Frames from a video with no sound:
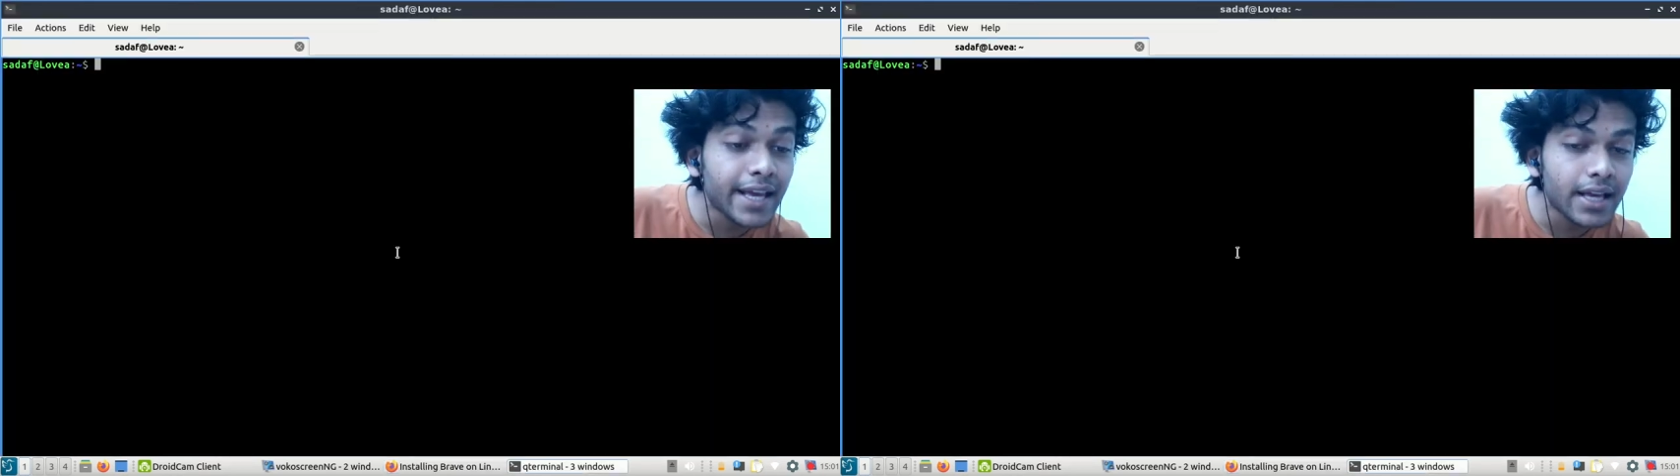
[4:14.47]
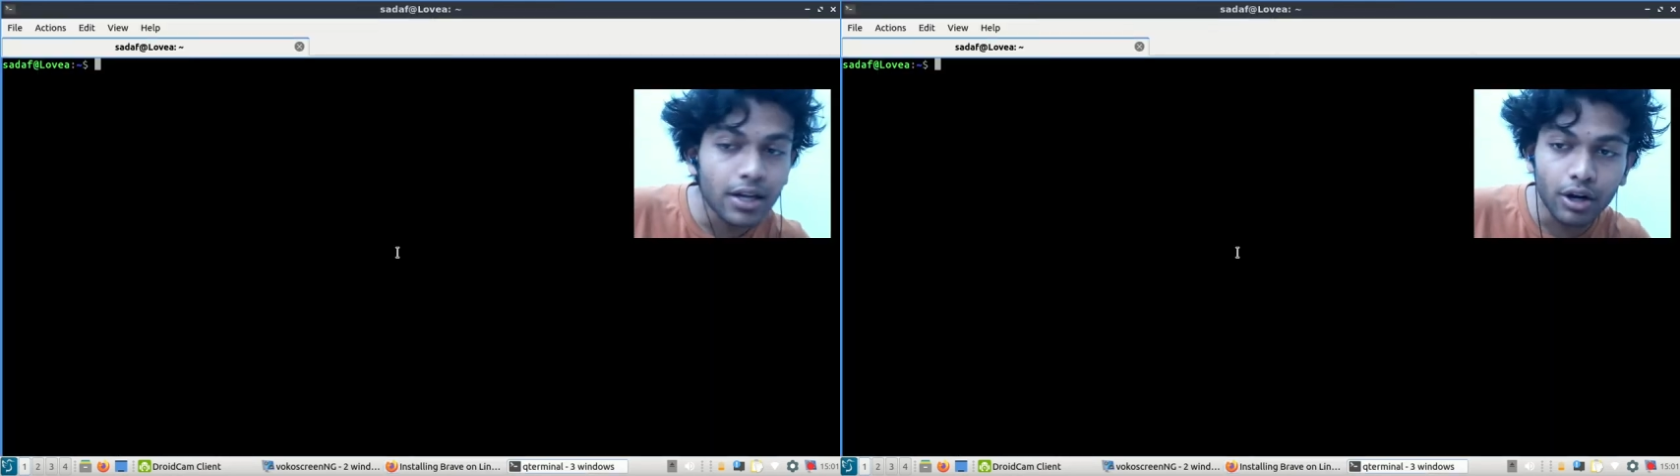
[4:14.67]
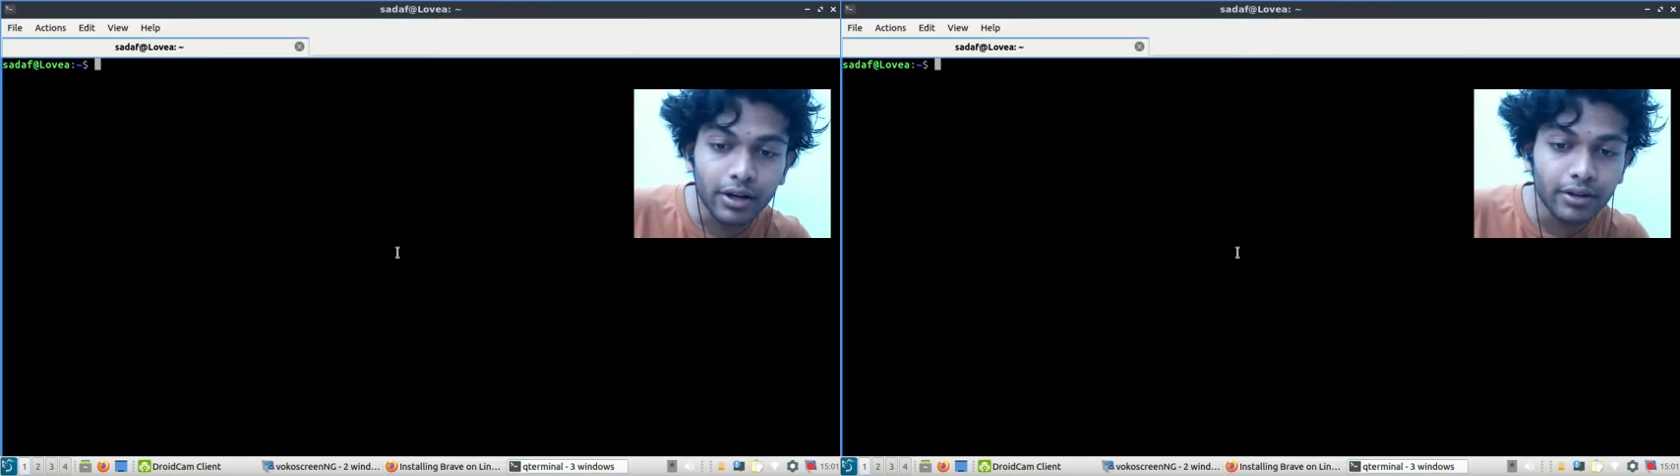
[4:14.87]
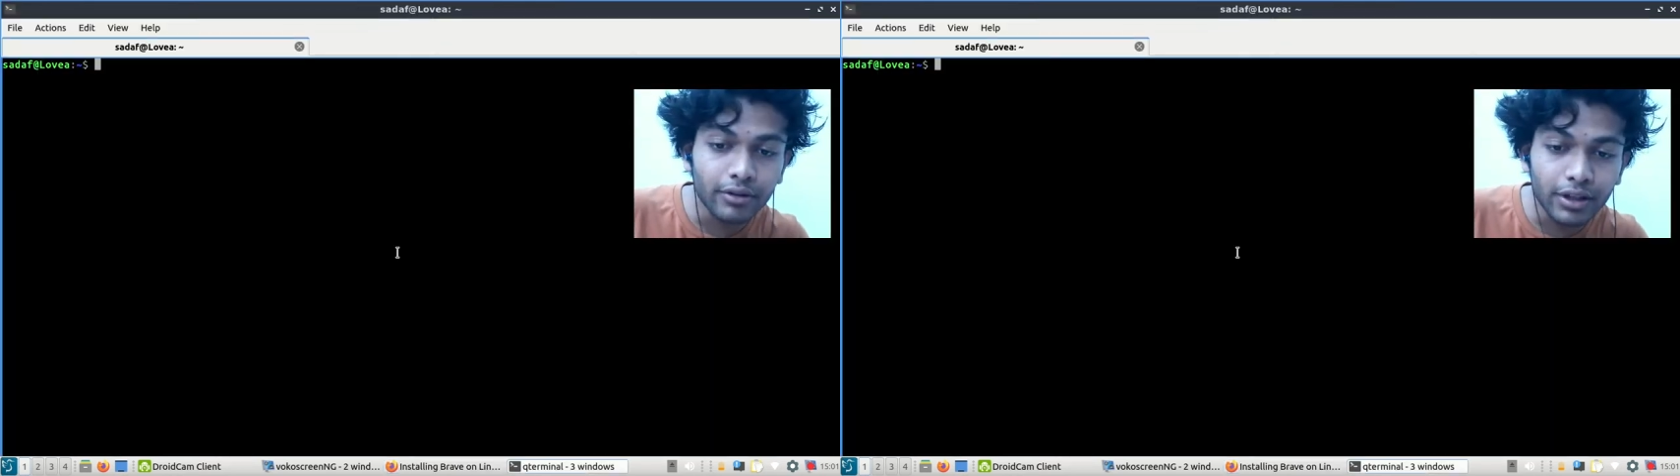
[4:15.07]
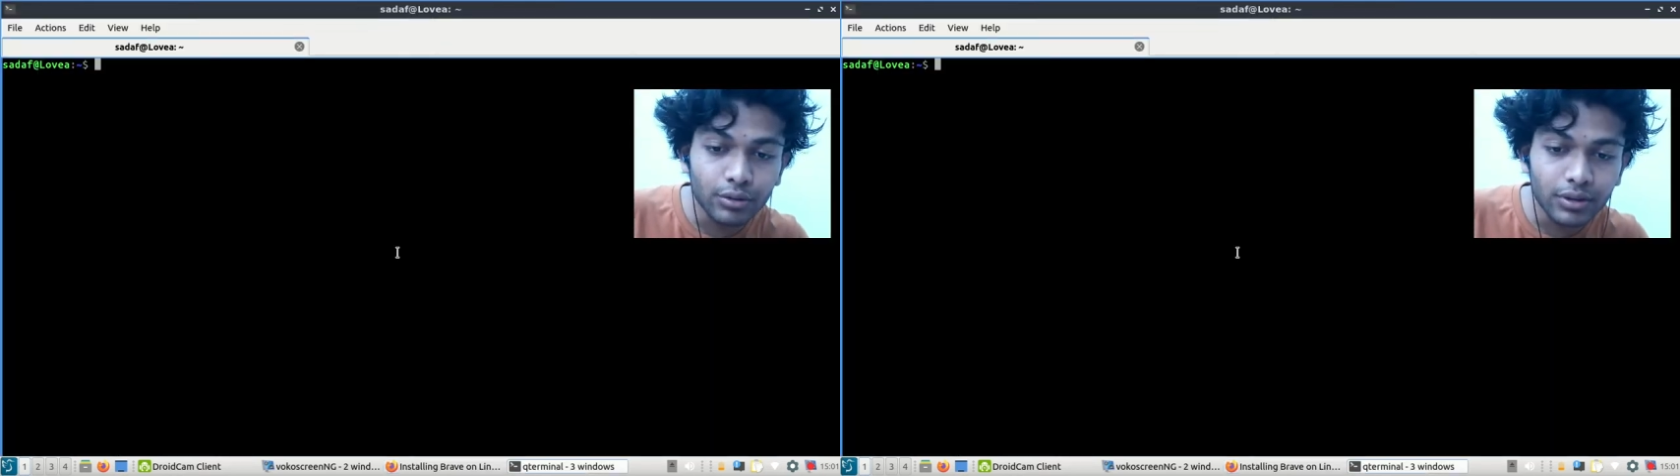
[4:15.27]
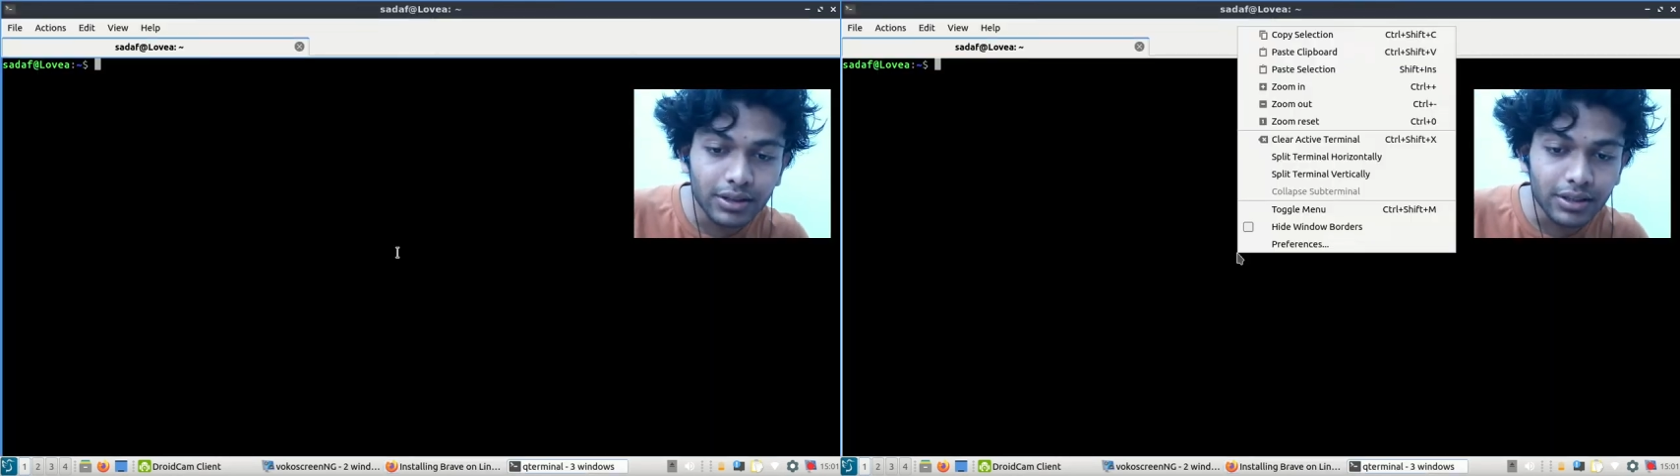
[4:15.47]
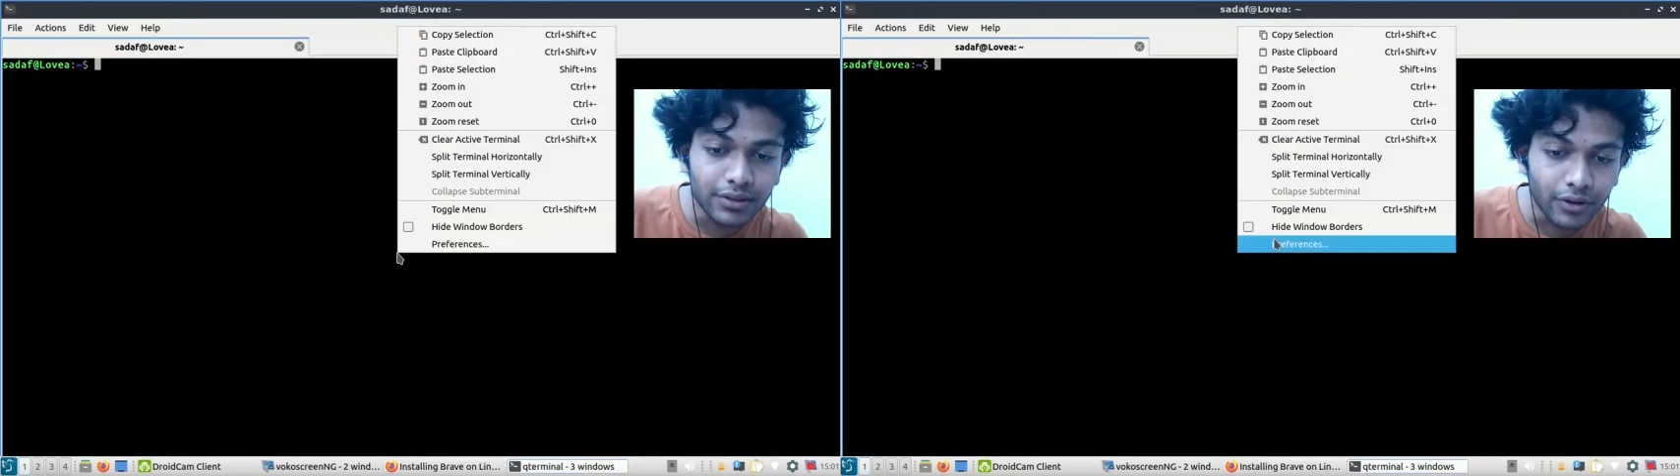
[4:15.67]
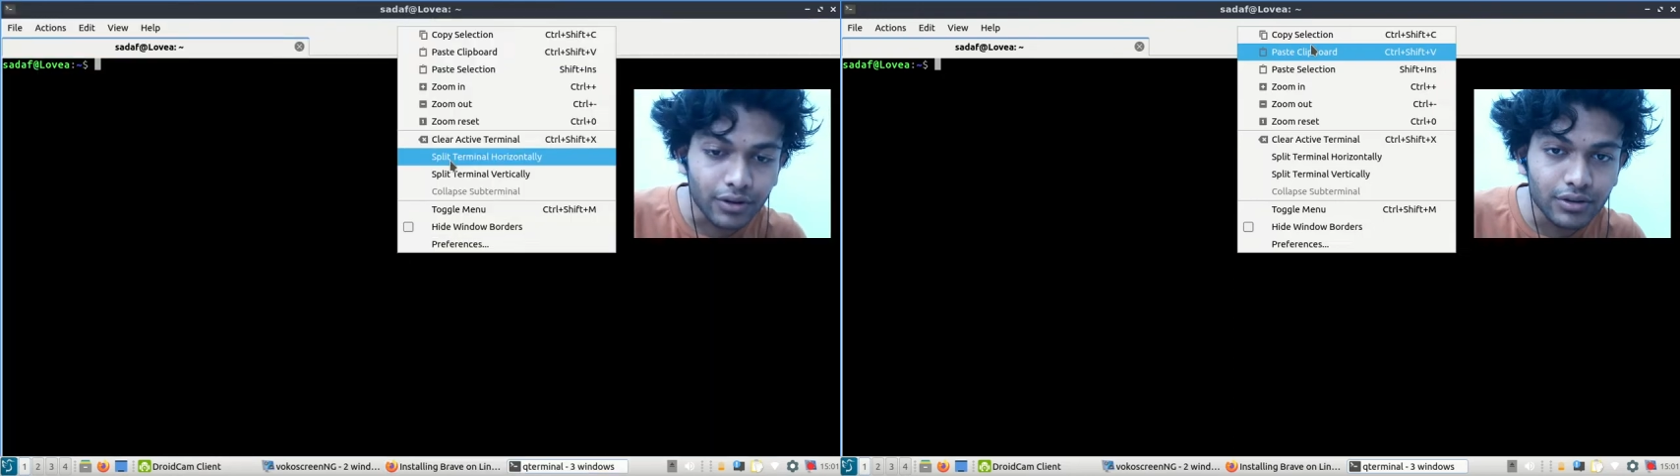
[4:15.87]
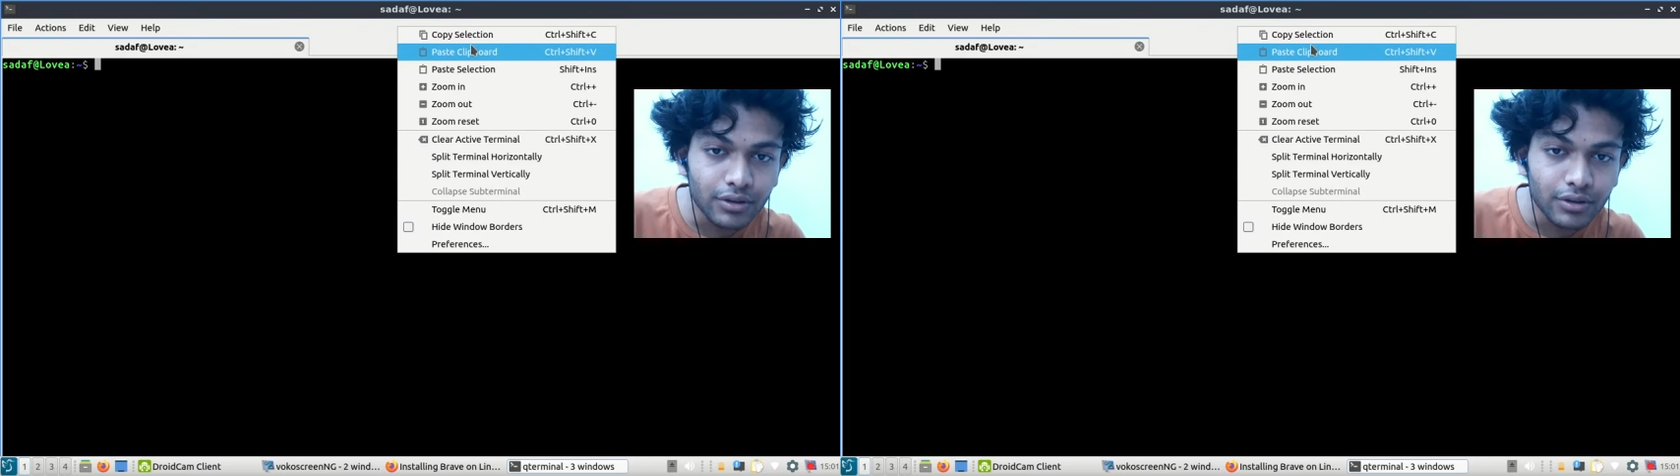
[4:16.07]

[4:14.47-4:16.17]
or you can do it this way also.